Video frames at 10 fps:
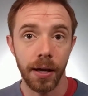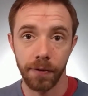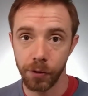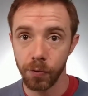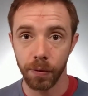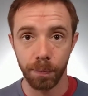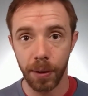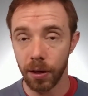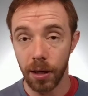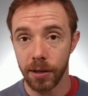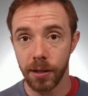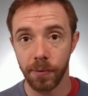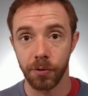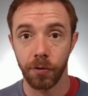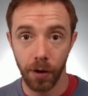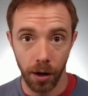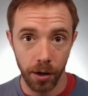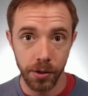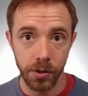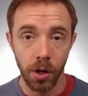But a lot of times for
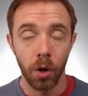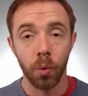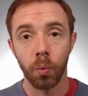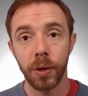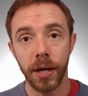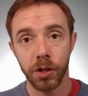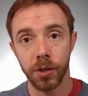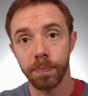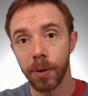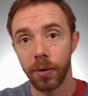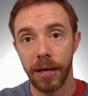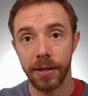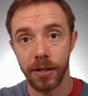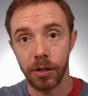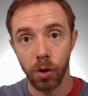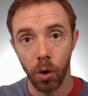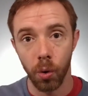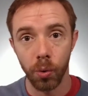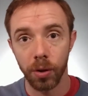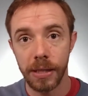us, we actually build that as a
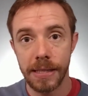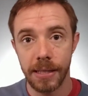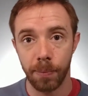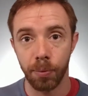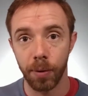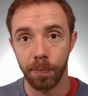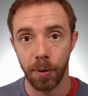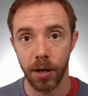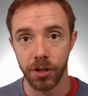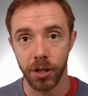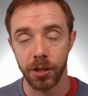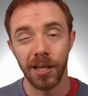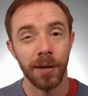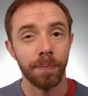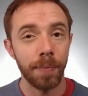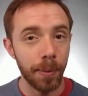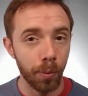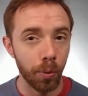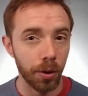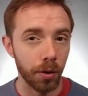totally separate project. Maybe
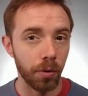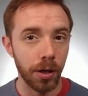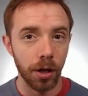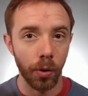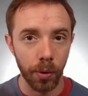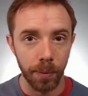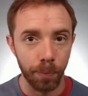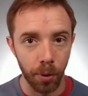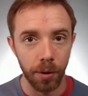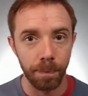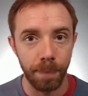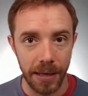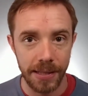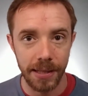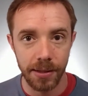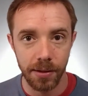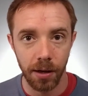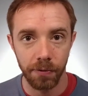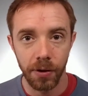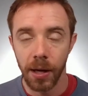we'll agree to go in and put in basic
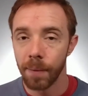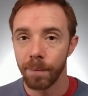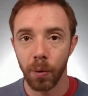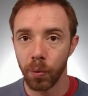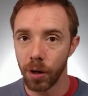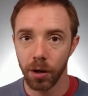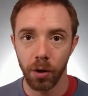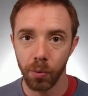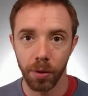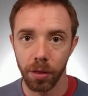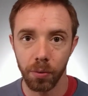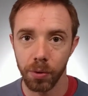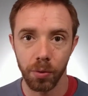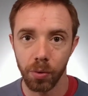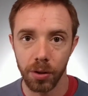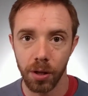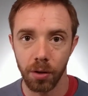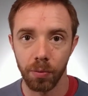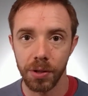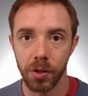stuff, but we're not going through and doing a
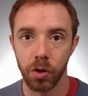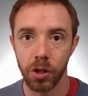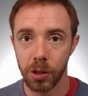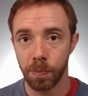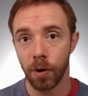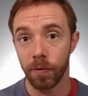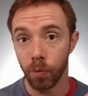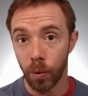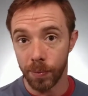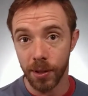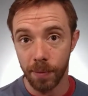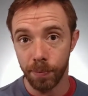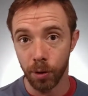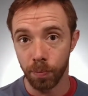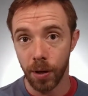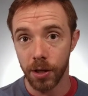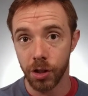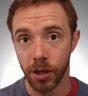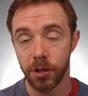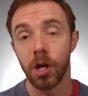ton of research as part of a website build
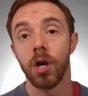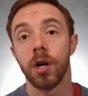project.